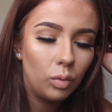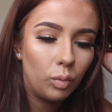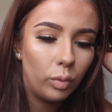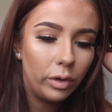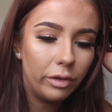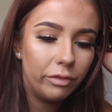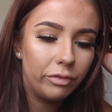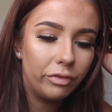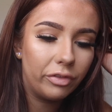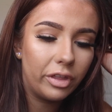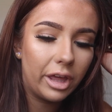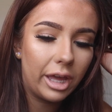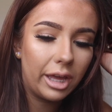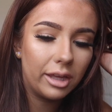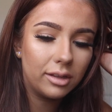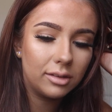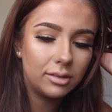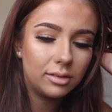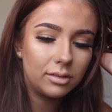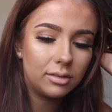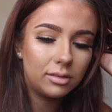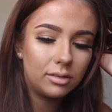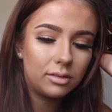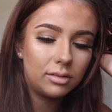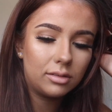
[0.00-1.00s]
with
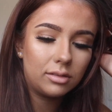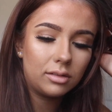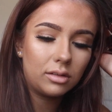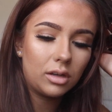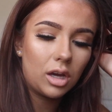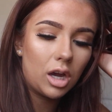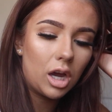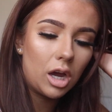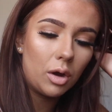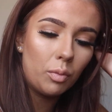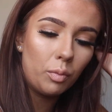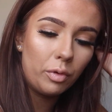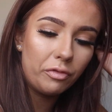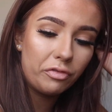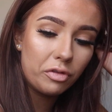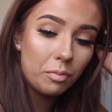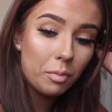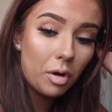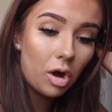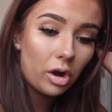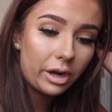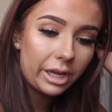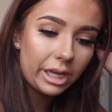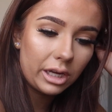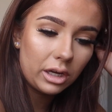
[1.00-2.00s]
this with the
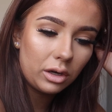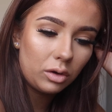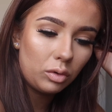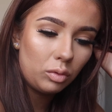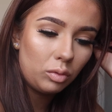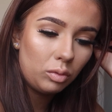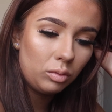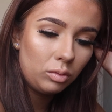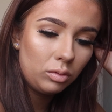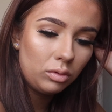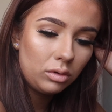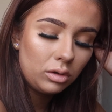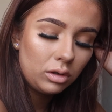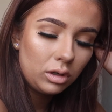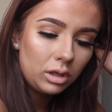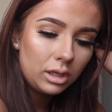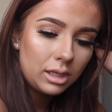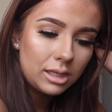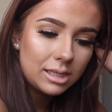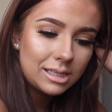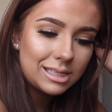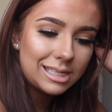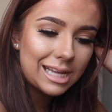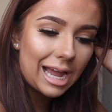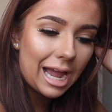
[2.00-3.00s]
Mark Hill
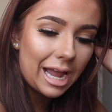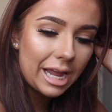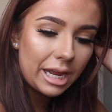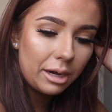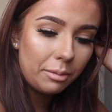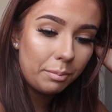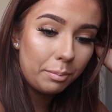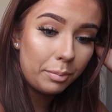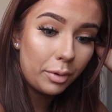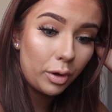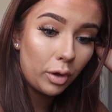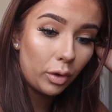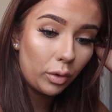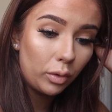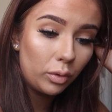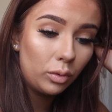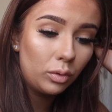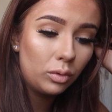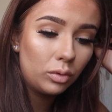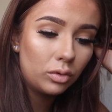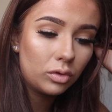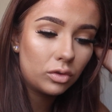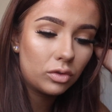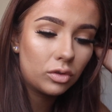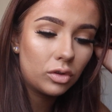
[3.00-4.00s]
set in
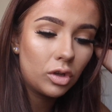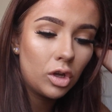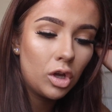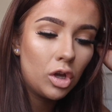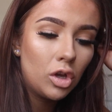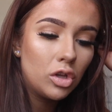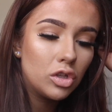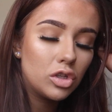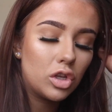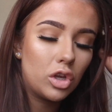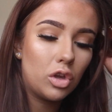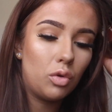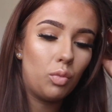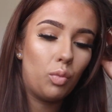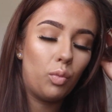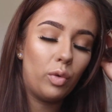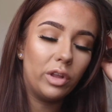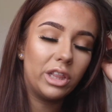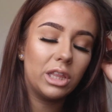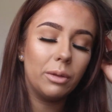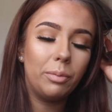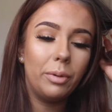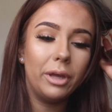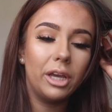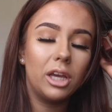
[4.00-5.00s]
Boots. So
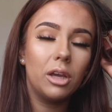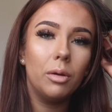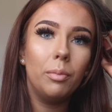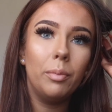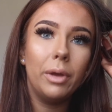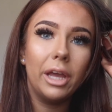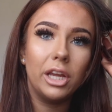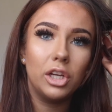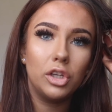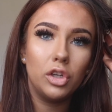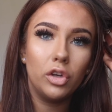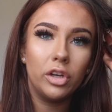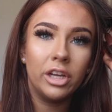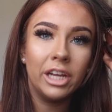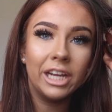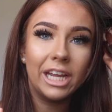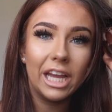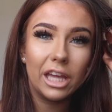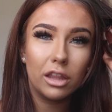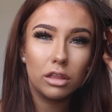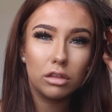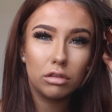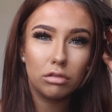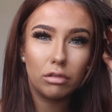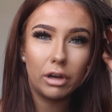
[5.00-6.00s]
with the pick and mix you can
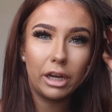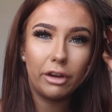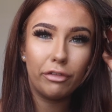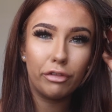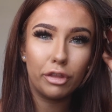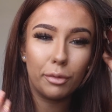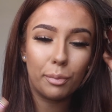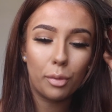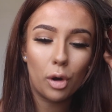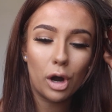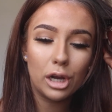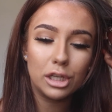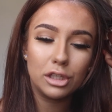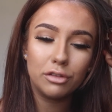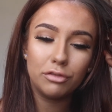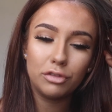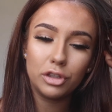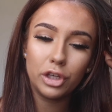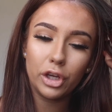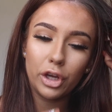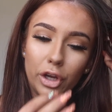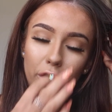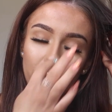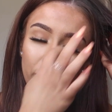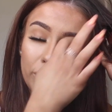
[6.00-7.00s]
get 3 for the price of
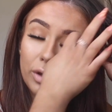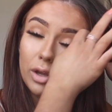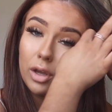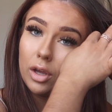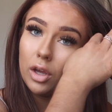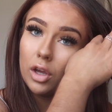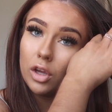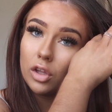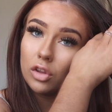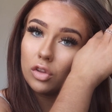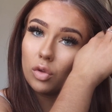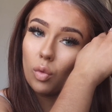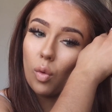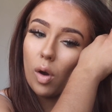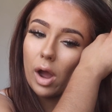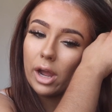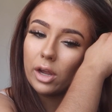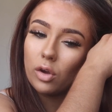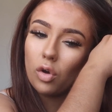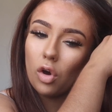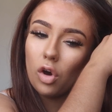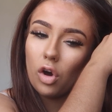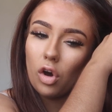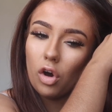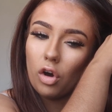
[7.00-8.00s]
2. So
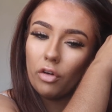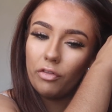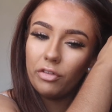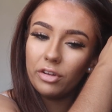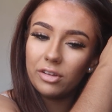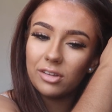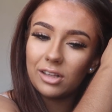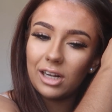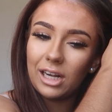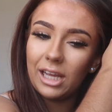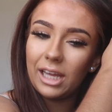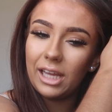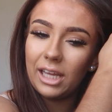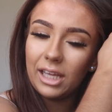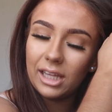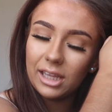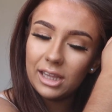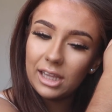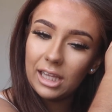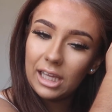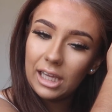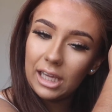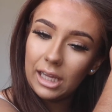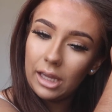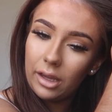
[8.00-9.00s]
I got obviously
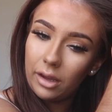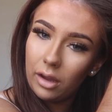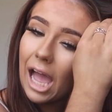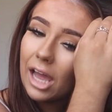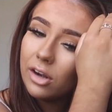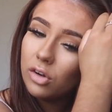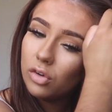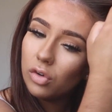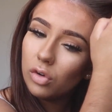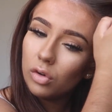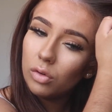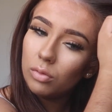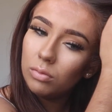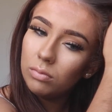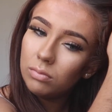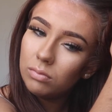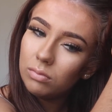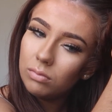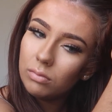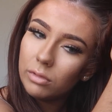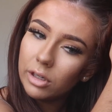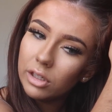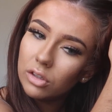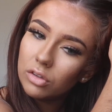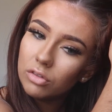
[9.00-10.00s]
the handle,
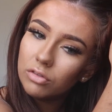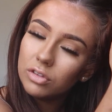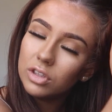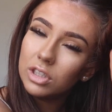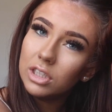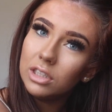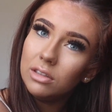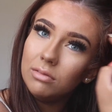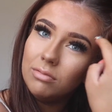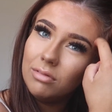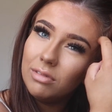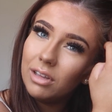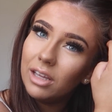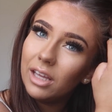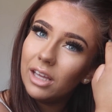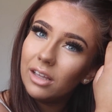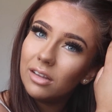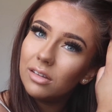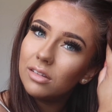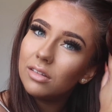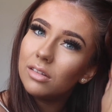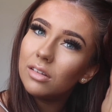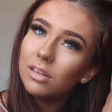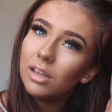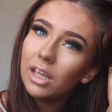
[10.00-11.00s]
which obviously
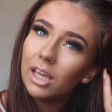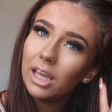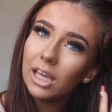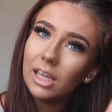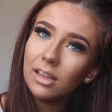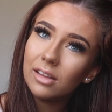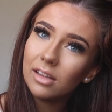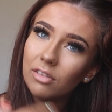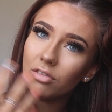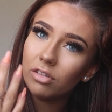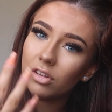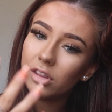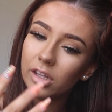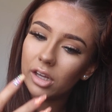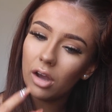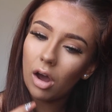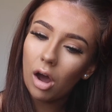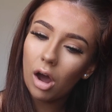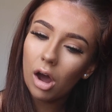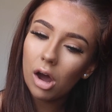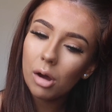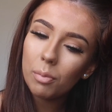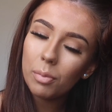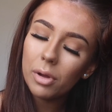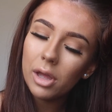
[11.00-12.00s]
heats everything
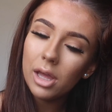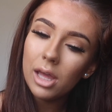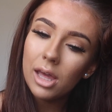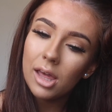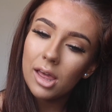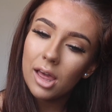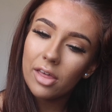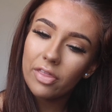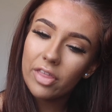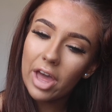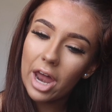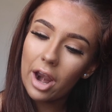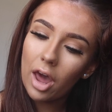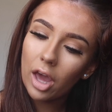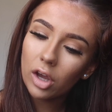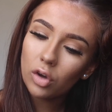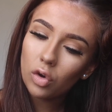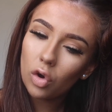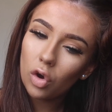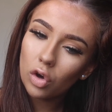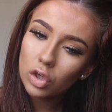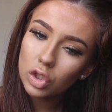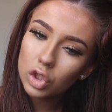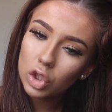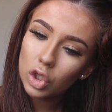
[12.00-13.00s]
up. Then I
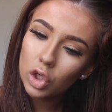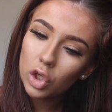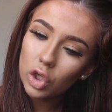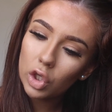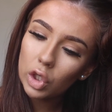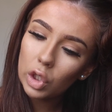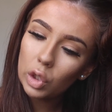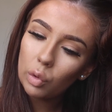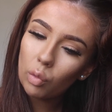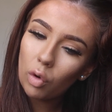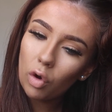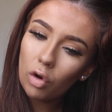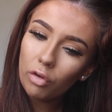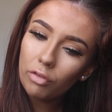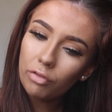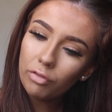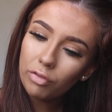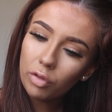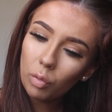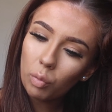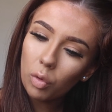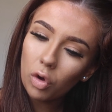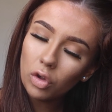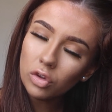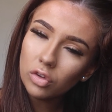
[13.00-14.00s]
got 2
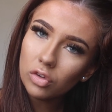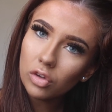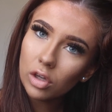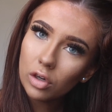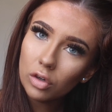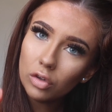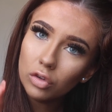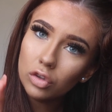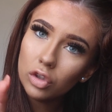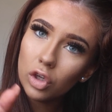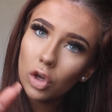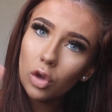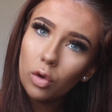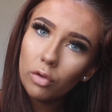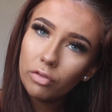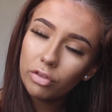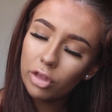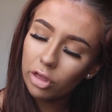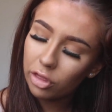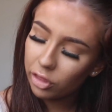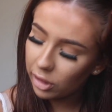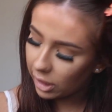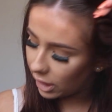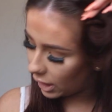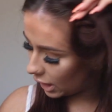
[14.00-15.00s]
of the ones, I got 2 of
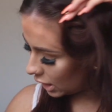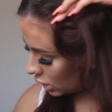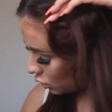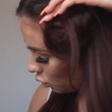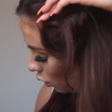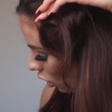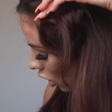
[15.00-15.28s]
the thickest